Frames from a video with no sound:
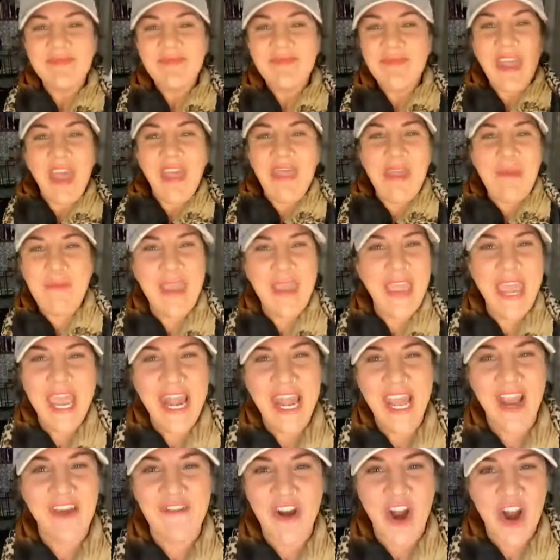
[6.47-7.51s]
the beginning of
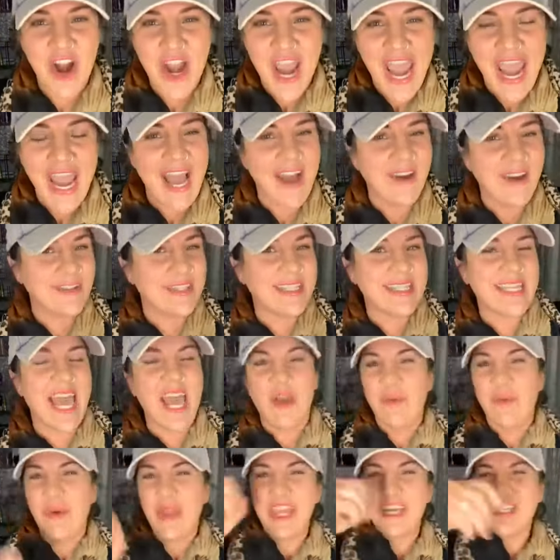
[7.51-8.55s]
our hangouts. Like,
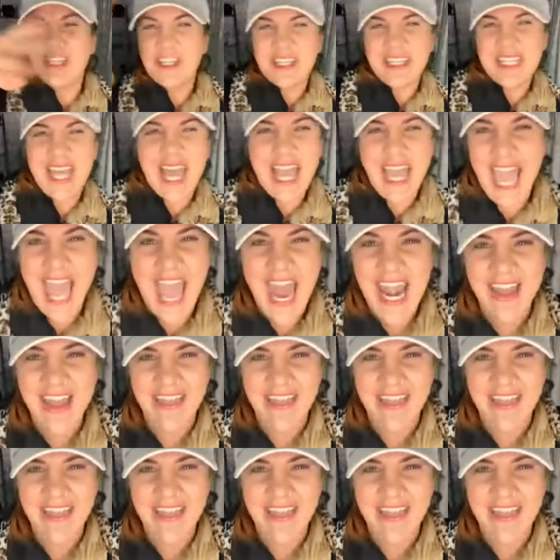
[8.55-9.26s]
we could just, like, end it